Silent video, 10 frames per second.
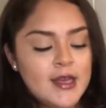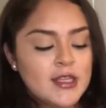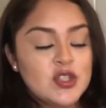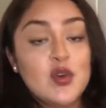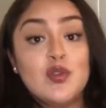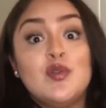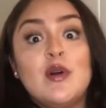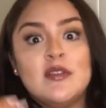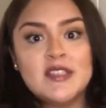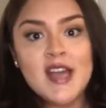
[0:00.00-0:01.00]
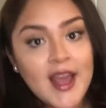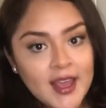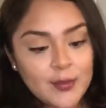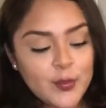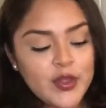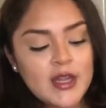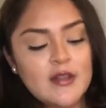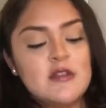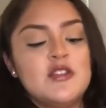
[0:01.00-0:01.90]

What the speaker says: So throughout time, the leather